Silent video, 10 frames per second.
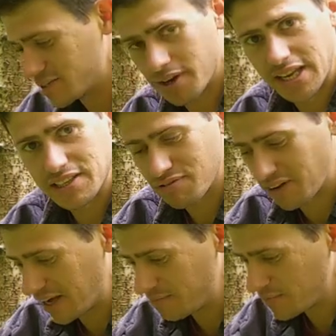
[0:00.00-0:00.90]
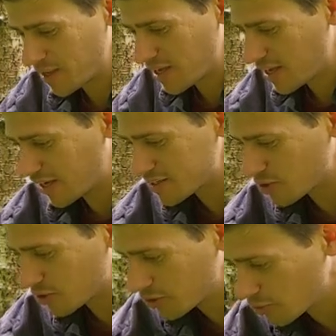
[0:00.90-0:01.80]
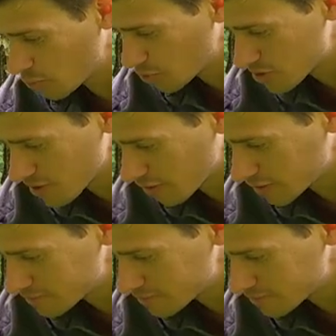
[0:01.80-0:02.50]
to identify, and it's called wood sorrel.